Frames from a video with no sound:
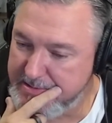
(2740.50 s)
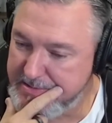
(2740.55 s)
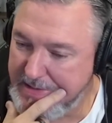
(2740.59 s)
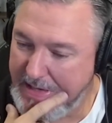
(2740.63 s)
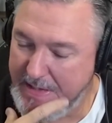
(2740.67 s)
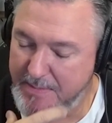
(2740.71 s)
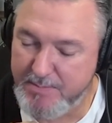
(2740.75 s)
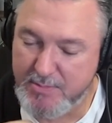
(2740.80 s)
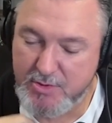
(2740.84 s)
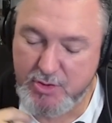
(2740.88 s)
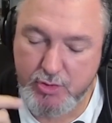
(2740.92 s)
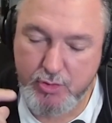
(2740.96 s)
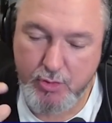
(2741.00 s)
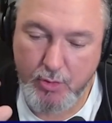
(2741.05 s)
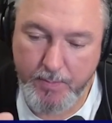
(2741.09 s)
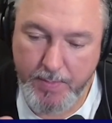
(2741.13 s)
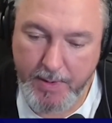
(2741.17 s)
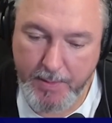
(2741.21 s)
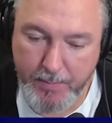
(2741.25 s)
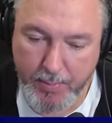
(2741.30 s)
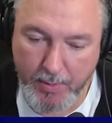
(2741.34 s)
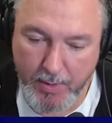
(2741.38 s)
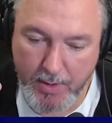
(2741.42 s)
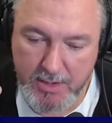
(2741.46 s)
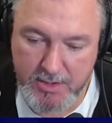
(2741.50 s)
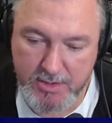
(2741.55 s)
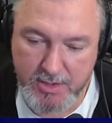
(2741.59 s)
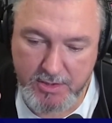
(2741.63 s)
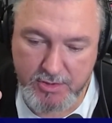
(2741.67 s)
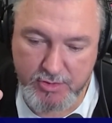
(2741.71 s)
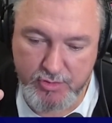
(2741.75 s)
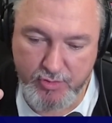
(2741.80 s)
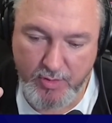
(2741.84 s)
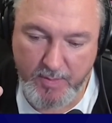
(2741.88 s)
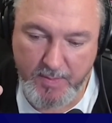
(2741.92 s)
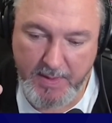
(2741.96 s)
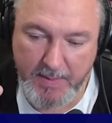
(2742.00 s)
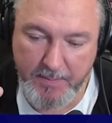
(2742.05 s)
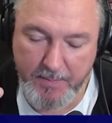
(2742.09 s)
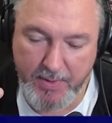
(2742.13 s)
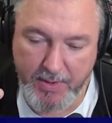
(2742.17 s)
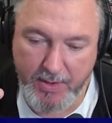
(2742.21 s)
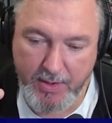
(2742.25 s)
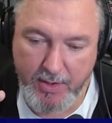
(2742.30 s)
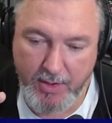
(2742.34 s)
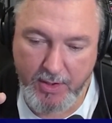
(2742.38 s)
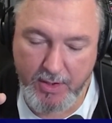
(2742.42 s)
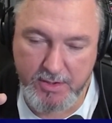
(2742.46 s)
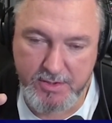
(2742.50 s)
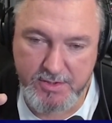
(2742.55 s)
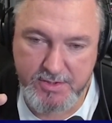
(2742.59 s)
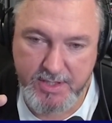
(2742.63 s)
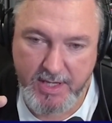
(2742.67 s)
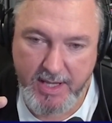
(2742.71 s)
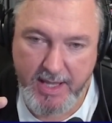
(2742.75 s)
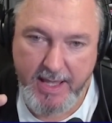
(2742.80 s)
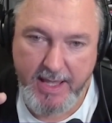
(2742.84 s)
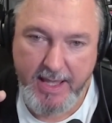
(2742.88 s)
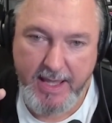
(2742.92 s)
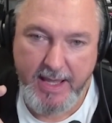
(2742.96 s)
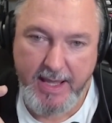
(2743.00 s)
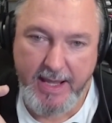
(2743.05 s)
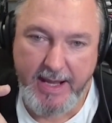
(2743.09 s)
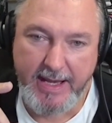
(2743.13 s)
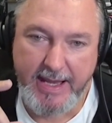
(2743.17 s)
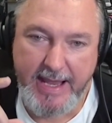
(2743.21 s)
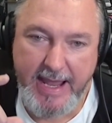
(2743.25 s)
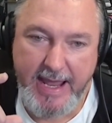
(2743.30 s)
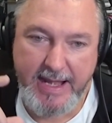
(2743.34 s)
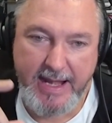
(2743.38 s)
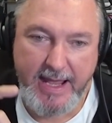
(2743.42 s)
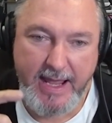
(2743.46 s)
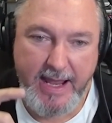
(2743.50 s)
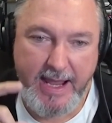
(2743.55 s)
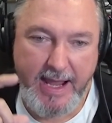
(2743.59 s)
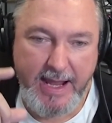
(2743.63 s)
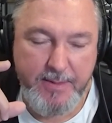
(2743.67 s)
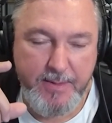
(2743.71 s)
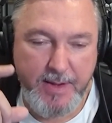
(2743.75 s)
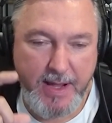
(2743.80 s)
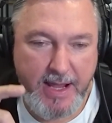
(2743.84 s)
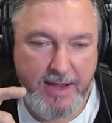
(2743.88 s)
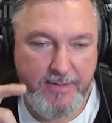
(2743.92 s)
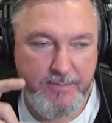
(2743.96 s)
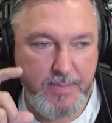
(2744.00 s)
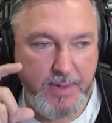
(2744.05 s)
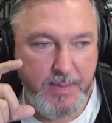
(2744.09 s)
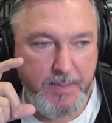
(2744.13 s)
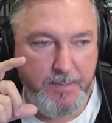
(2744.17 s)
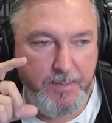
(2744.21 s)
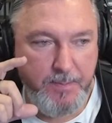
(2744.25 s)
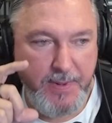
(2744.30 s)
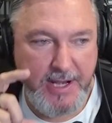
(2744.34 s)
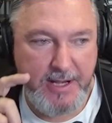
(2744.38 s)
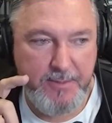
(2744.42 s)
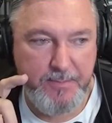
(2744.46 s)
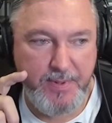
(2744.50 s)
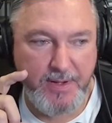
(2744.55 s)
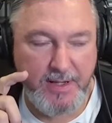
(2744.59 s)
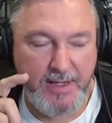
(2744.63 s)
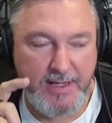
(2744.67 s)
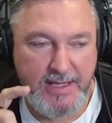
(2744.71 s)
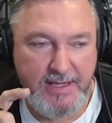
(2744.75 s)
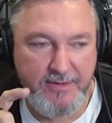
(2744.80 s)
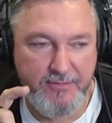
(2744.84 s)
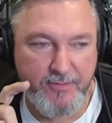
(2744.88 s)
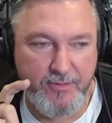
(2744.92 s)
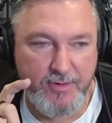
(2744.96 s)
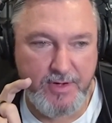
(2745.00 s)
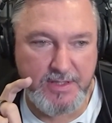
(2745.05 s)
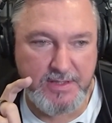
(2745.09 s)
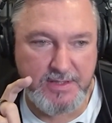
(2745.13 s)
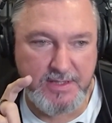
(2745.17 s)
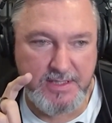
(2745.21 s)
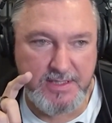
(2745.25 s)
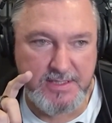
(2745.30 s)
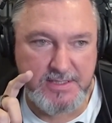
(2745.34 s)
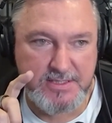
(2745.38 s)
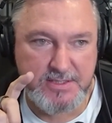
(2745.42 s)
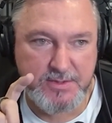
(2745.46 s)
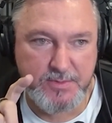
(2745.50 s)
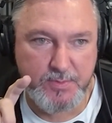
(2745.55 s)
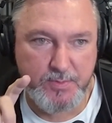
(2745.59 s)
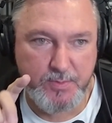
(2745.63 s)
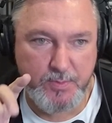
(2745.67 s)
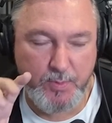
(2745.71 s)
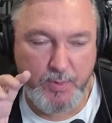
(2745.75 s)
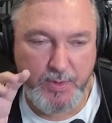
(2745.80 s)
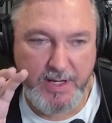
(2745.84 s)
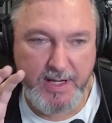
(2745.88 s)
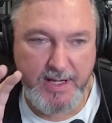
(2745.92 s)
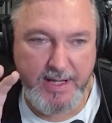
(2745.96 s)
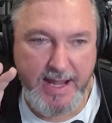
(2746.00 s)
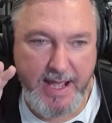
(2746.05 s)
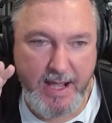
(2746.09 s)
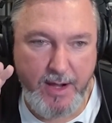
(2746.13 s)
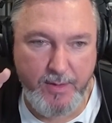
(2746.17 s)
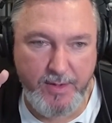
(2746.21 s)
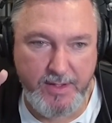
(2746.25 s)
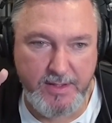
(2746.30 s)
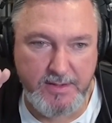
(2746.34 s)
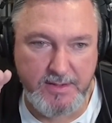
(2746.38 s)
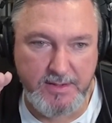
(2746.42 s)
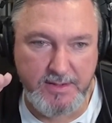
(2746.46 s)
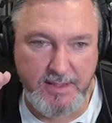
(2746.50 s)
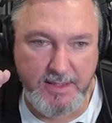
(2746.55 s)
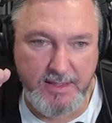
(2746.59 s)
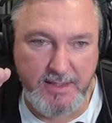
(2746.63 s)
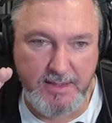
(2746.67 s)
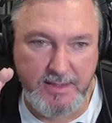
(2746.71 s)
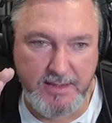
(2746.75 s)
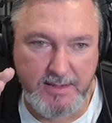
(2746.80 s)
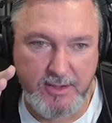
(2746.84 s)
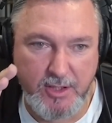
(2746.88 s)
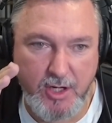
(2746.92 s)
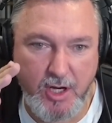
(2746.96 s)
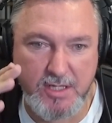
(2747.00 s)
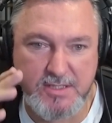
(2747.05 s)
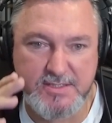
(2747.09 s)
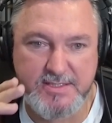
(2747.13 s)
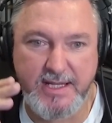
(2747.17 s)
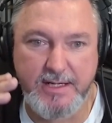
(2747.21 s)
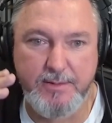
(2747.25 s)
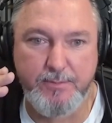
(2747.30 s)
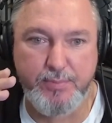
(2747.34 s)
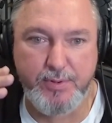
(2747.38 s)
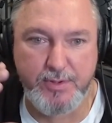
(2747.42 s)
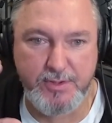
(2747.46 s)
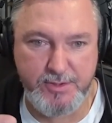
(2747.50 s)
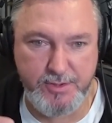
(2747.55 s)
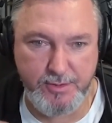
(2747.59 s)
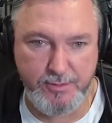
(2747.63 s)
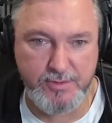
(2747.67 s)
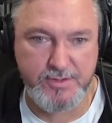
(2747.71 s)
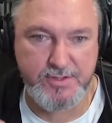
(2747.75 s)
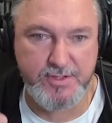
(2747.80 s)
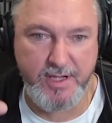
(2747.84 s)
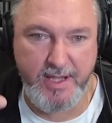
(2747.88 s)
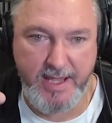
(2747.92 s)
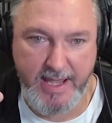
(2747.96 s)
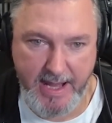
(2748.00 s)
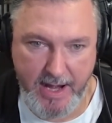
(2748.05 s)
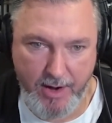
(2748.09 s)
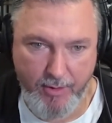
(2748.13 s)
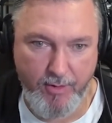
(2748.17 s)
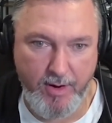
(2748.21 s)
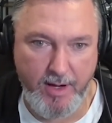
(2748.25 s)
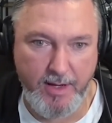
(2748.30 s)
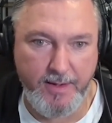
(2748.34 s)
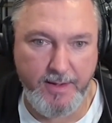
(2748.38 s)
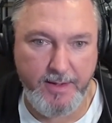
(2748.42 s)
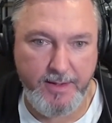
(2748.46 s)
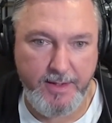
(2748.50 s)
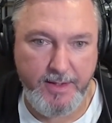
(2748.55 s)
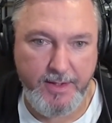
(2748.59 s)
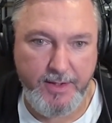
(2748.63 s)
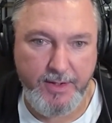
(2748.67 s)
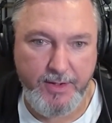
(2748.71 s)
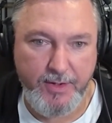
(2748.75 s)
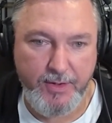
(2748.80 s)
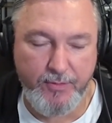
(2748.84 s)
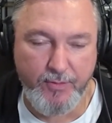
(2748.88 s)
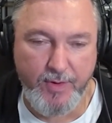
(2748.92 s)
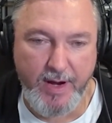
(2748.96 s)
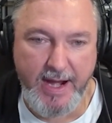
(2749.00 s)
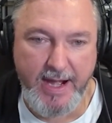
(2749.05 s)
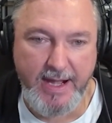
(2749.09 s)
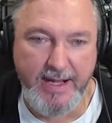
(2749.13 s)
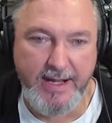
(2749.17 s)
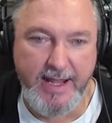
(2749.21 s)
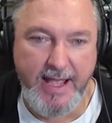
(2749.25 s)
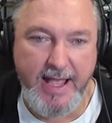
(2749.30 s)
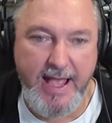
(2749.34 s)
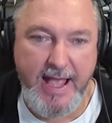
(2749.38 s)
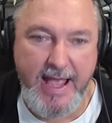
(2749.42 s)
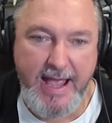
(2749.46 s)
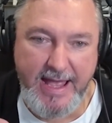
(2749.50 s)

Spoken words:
I'm super bullish on streaming because, again, I'm a big believer in this. We are now in the content producer era, right?